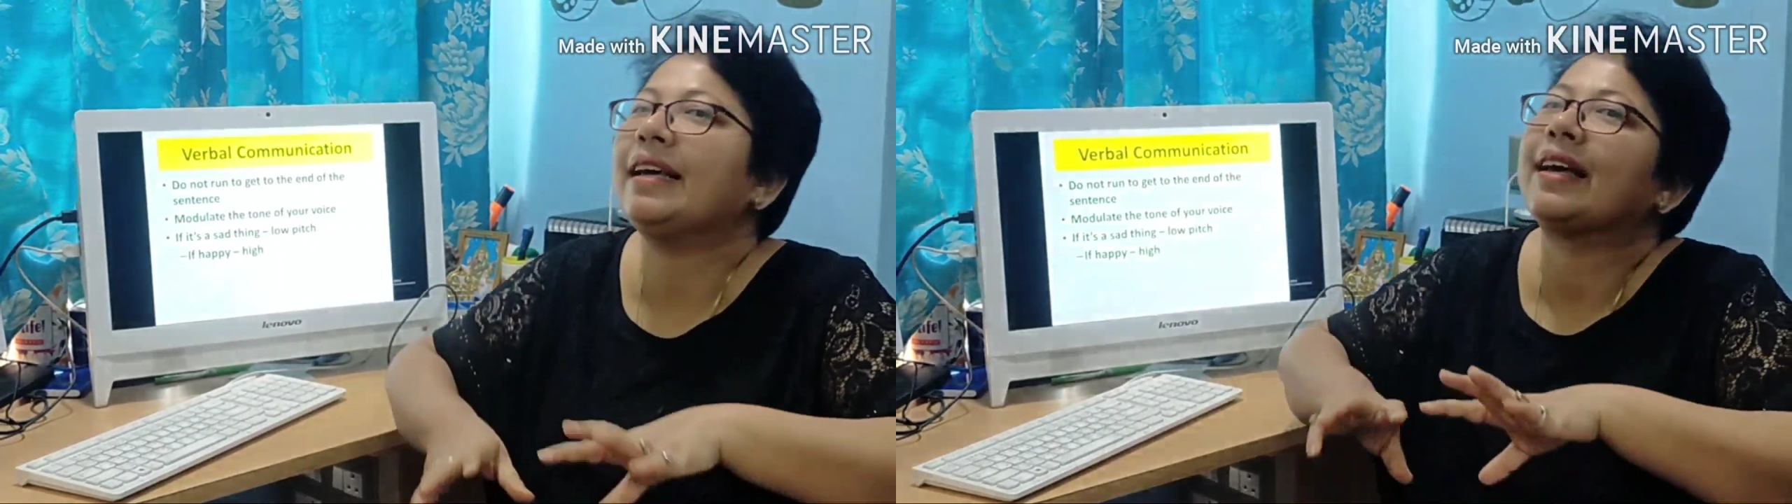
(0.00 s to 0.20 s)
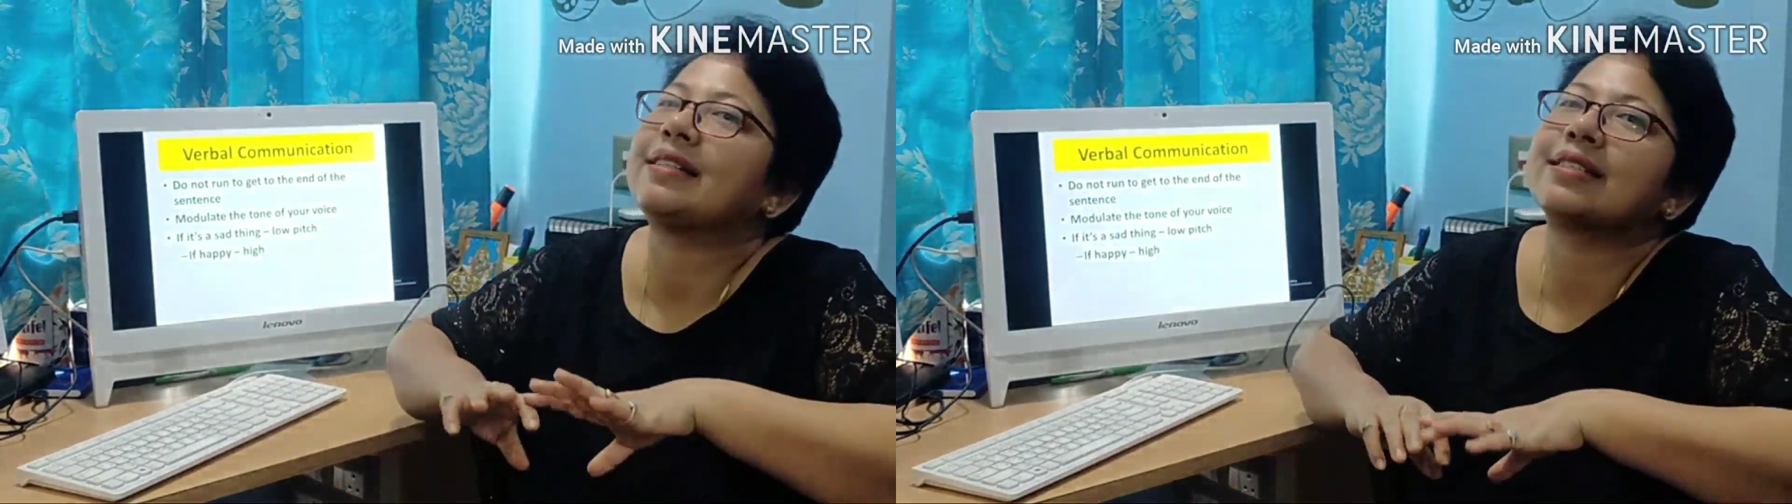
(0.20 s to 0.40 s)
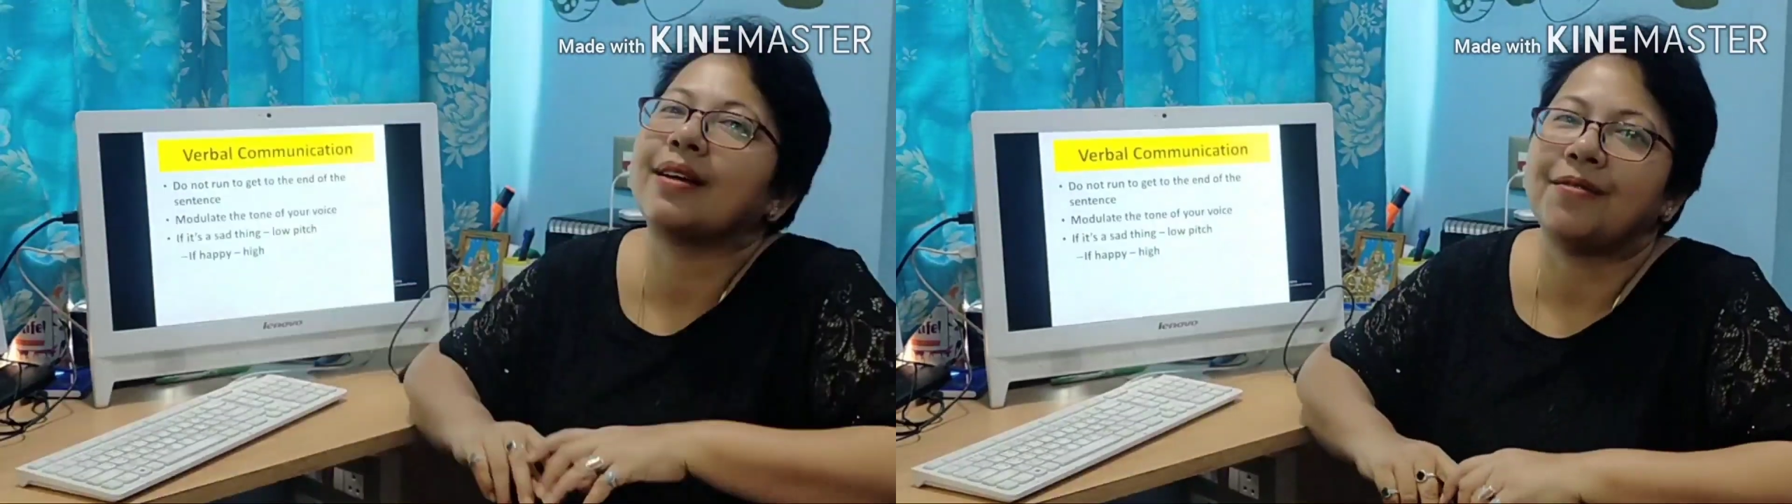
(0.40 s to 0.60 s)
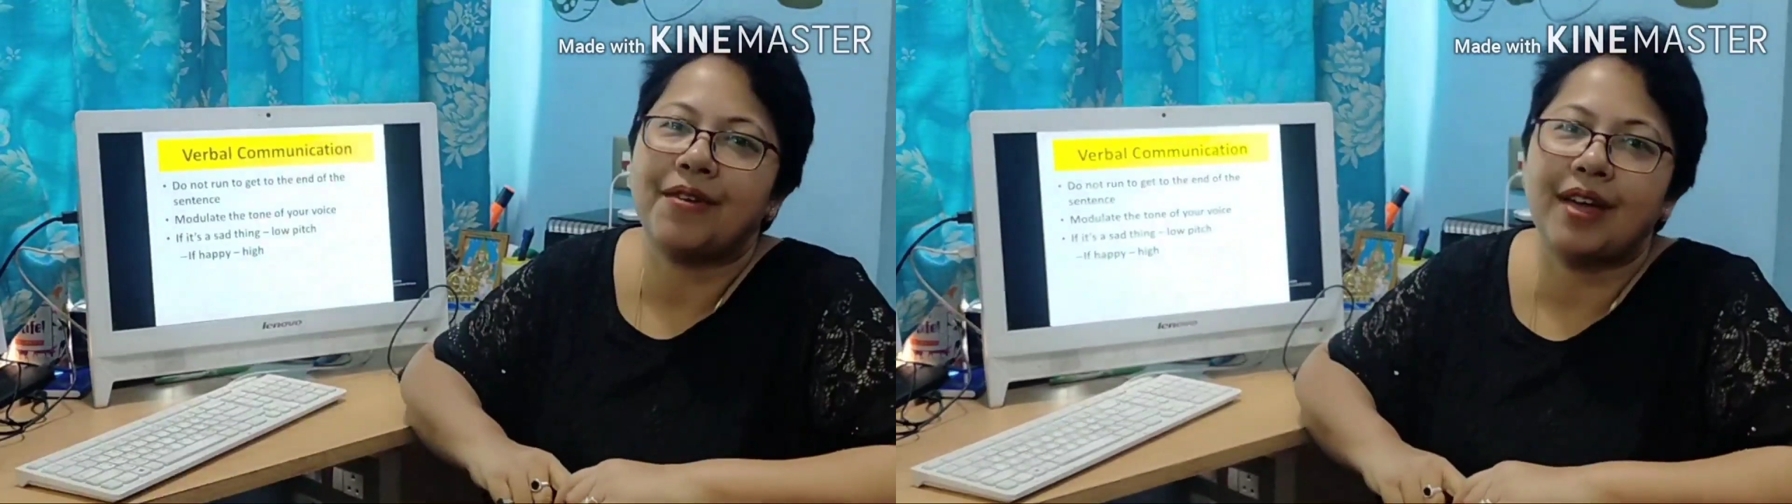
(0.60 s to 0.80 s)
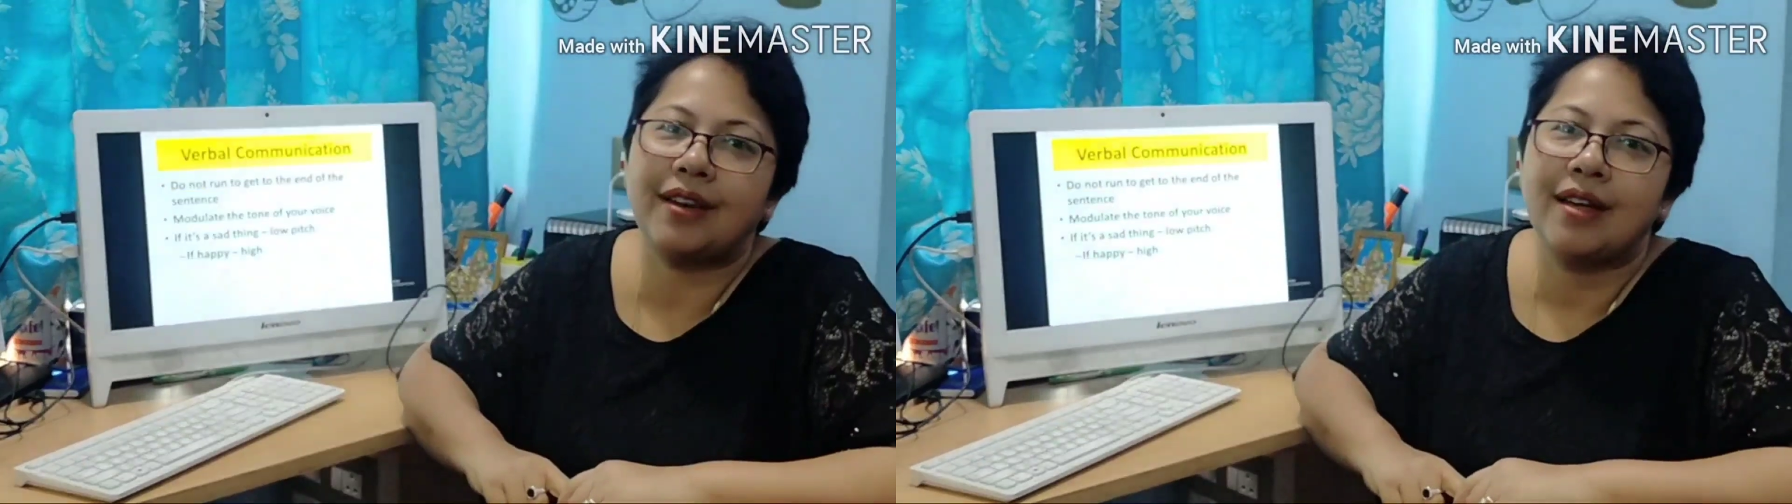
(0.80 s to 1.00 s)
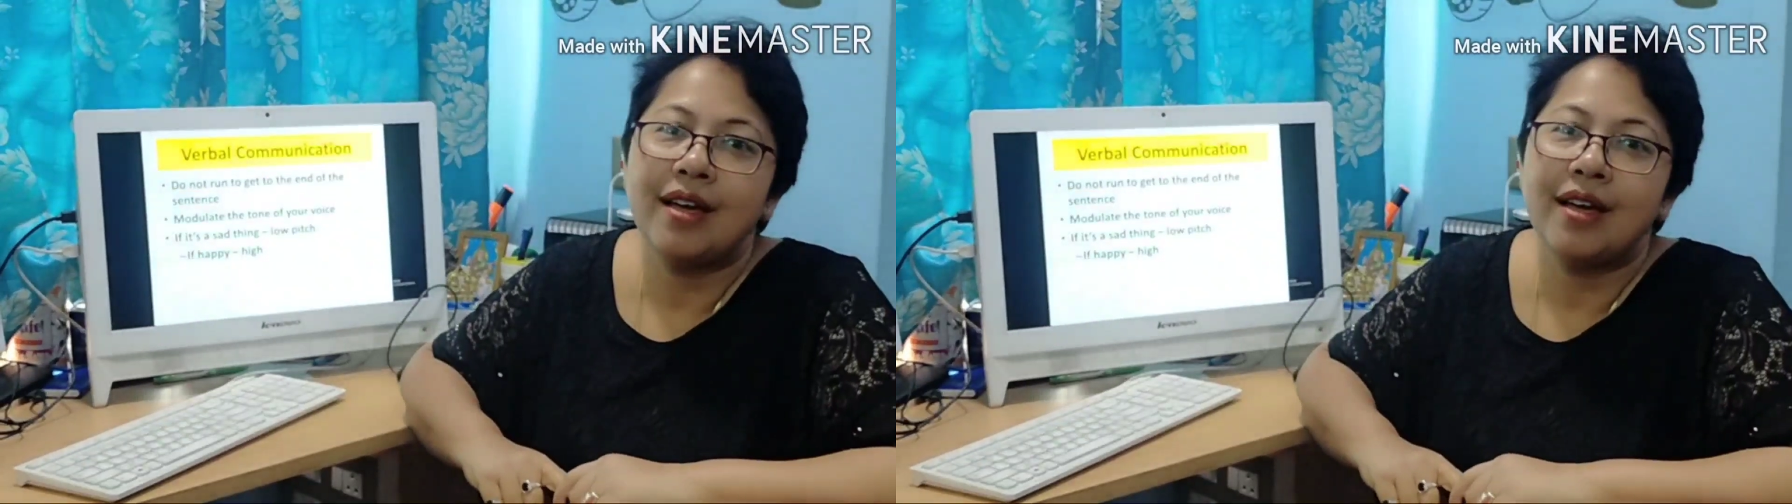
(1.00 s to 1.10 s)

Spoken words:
gets conveyed.